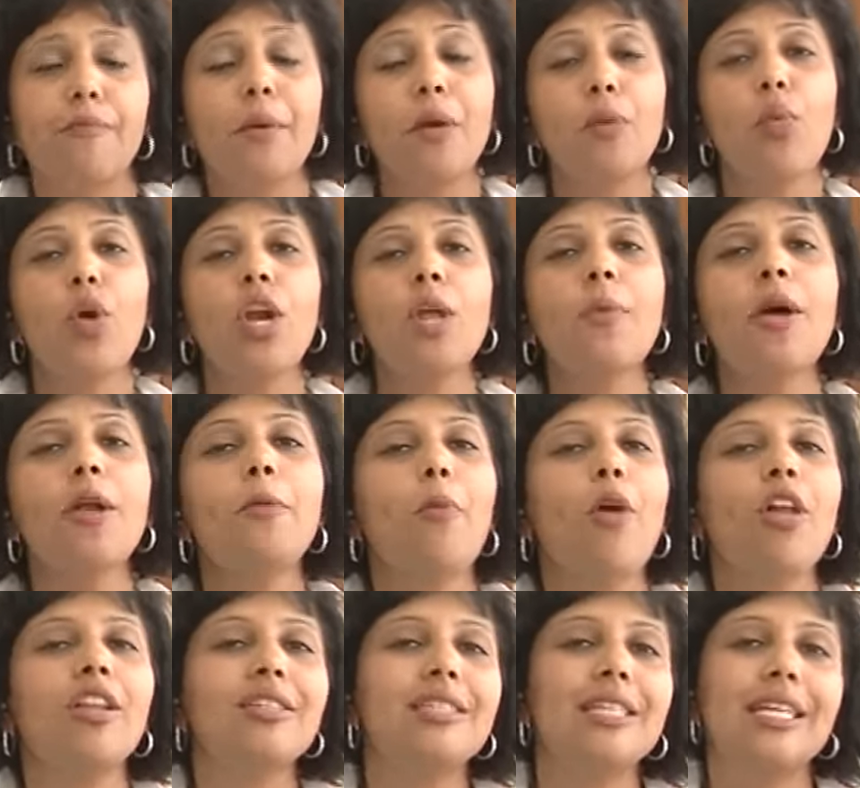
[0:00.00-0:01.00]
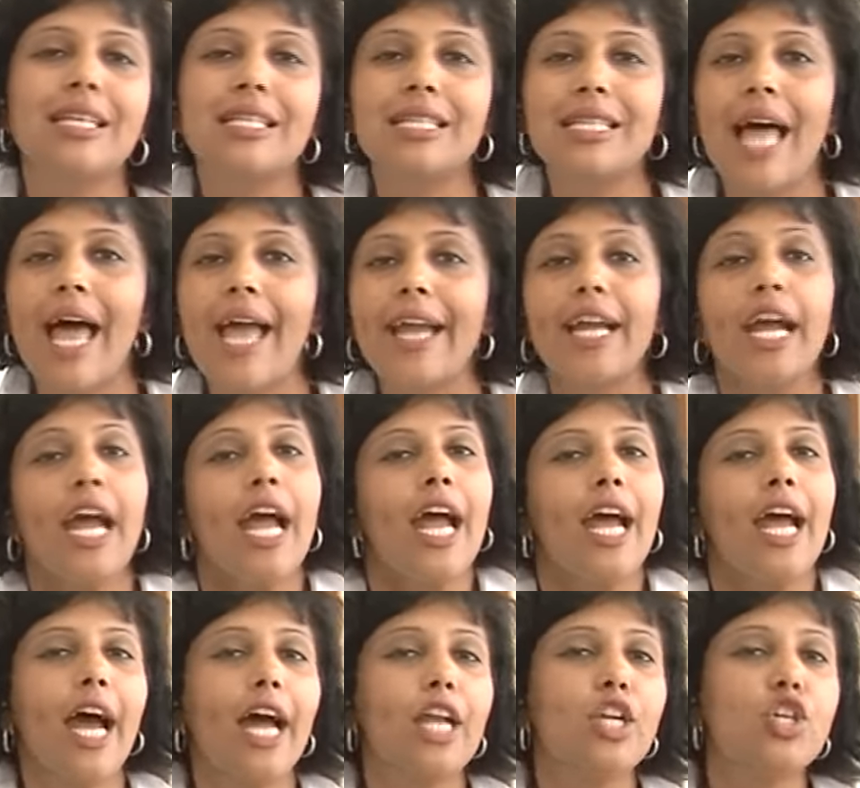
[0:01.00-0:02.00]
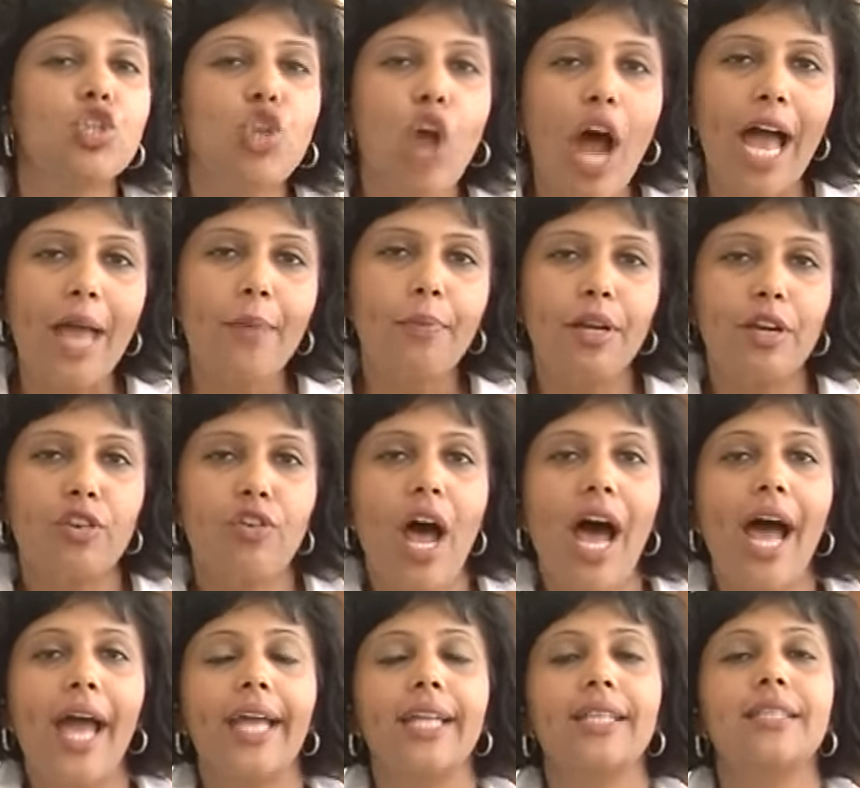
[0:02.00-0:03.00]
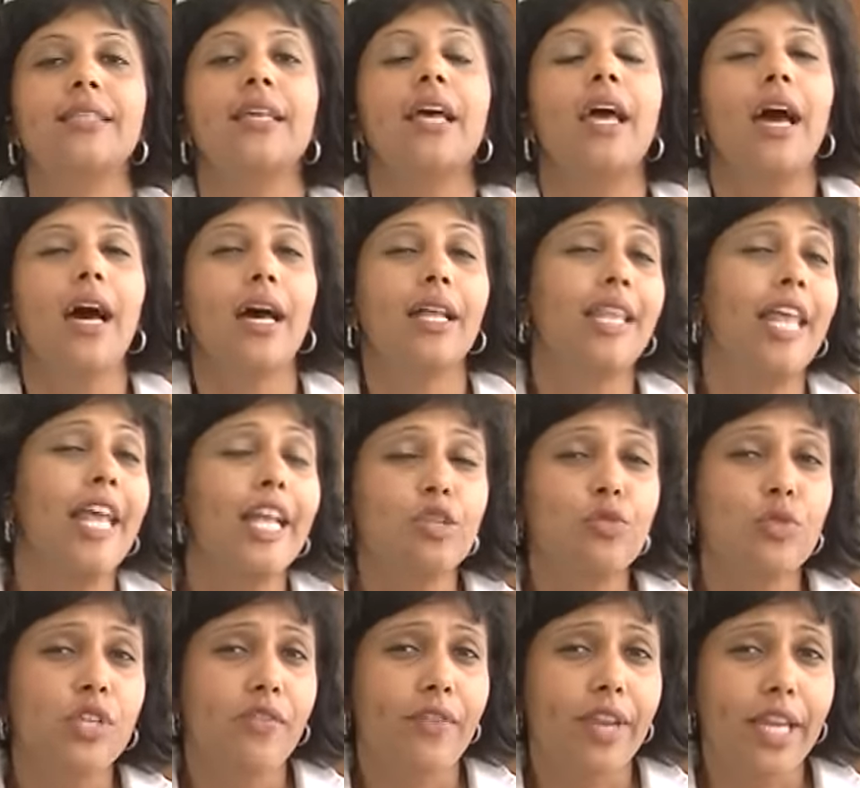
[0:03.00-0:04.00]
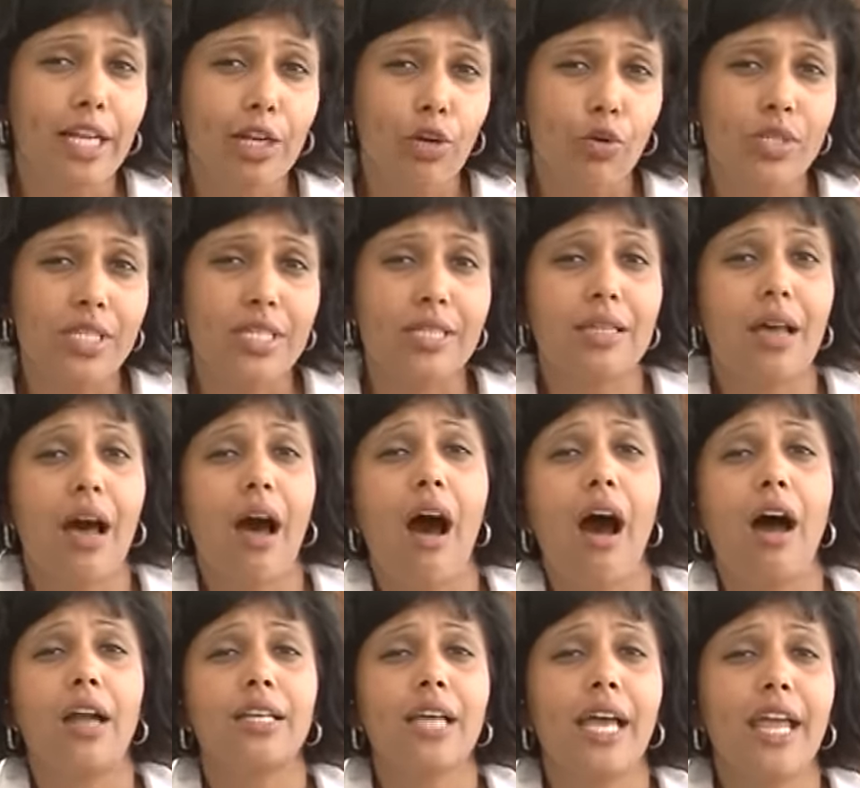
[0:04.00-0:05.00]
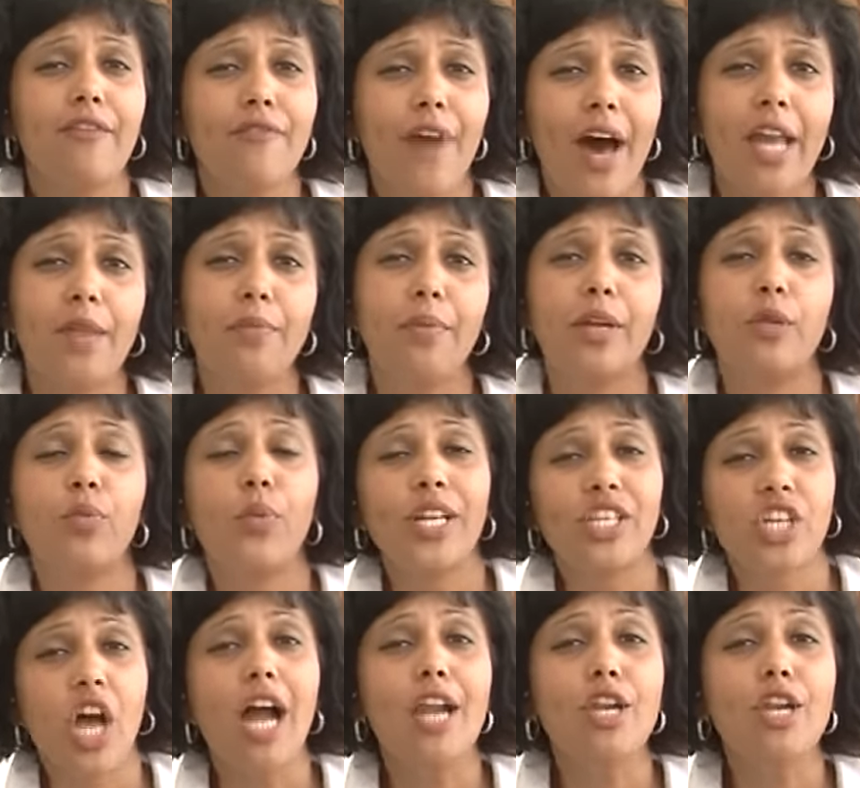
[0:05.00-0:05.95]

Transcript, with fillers: But what about policies like tribal rights, things which are very close to the heart, environment, which are